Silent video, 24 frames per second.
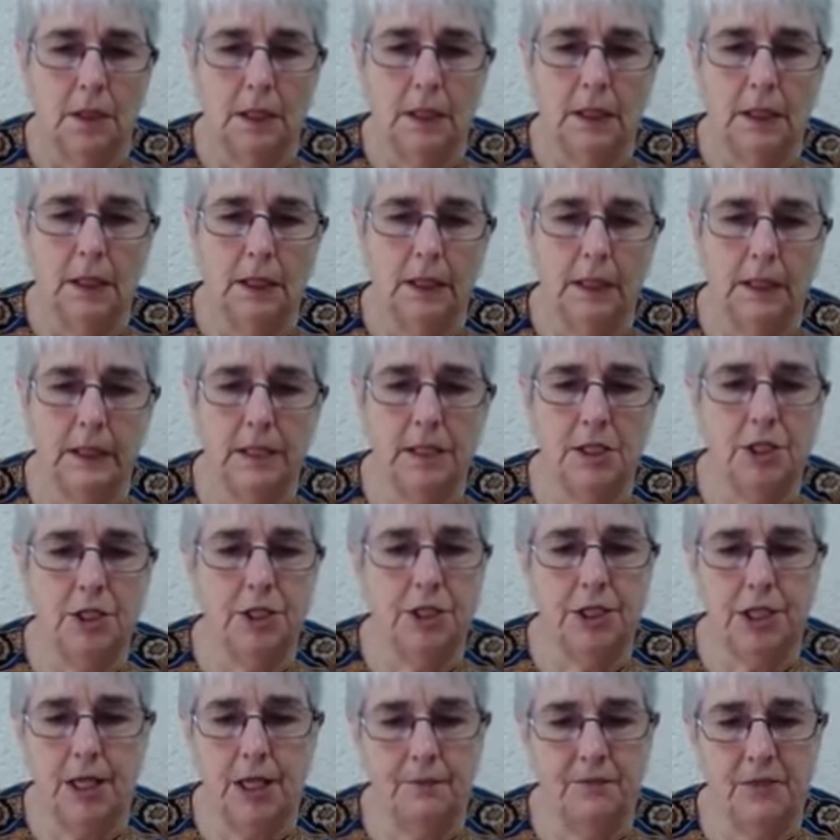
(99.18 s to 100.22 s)
In
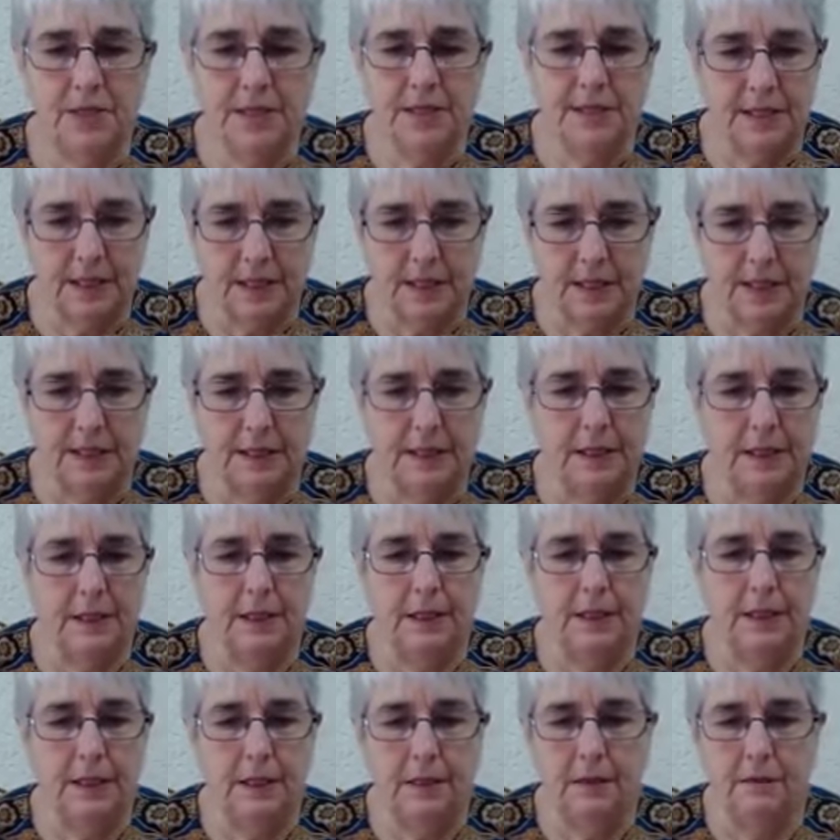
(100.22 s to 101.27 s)
chapter
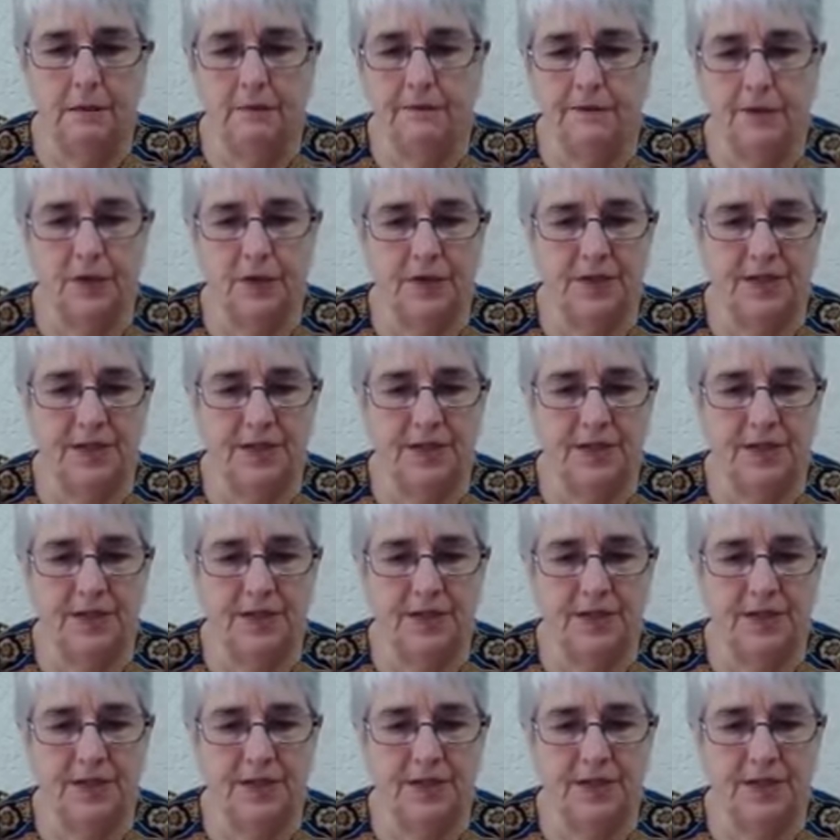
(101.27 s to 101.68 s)
16 in 1